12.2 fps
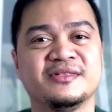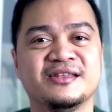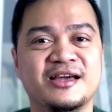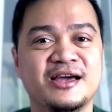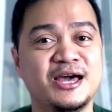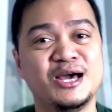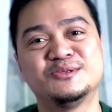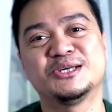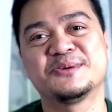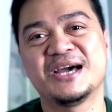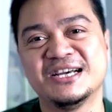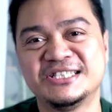Hey, what's
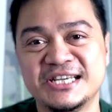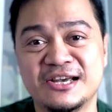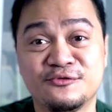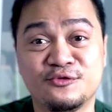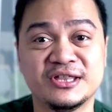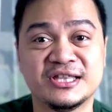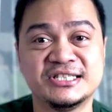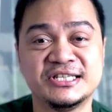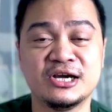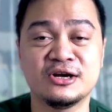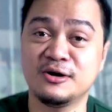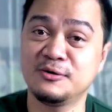up guys? Ian Fuentes
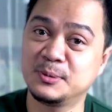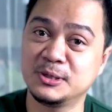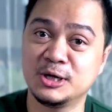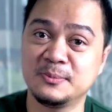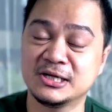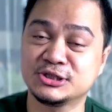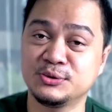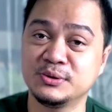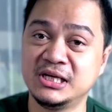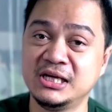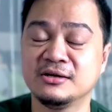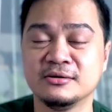here of Pinoy Metro
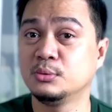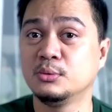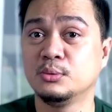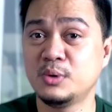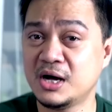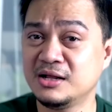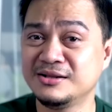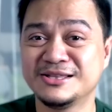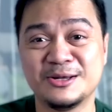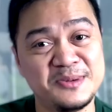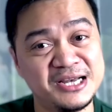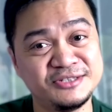Geek. Well,
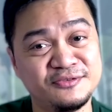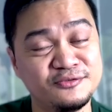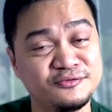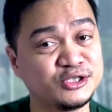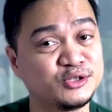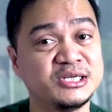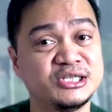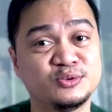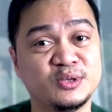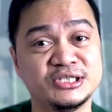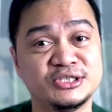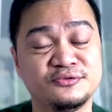the best phone for
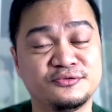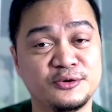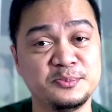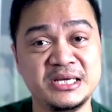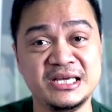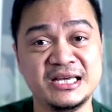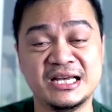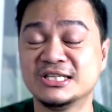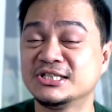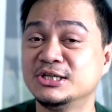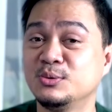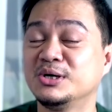2022 for me
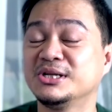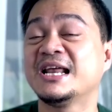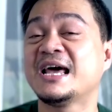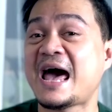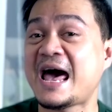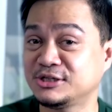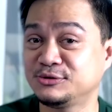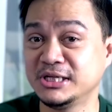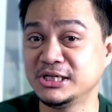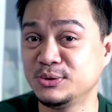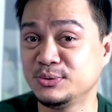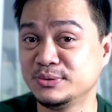is the one that I
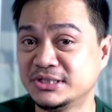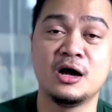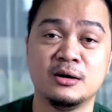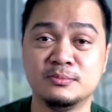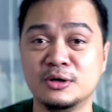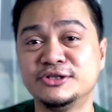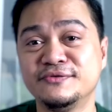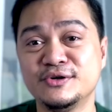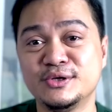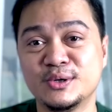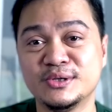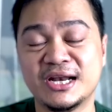actually use. Most of you
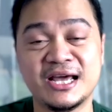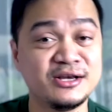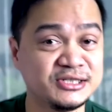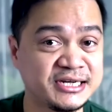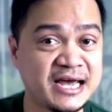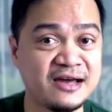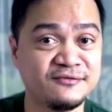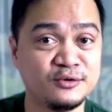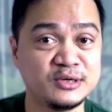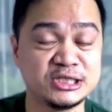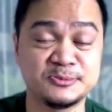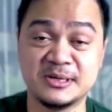know that I use an
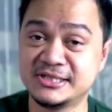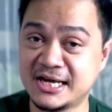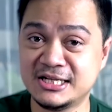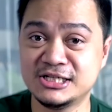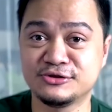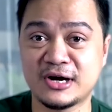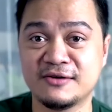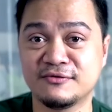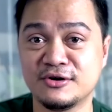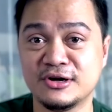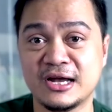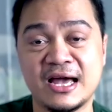iPhone as my daily
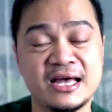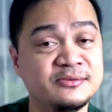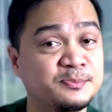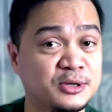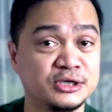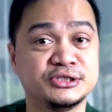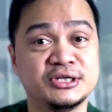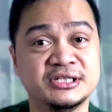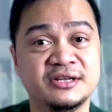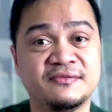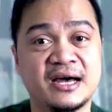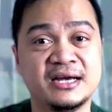driver and personal
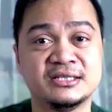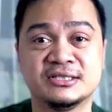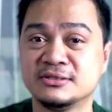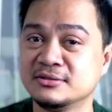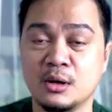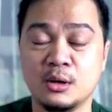device.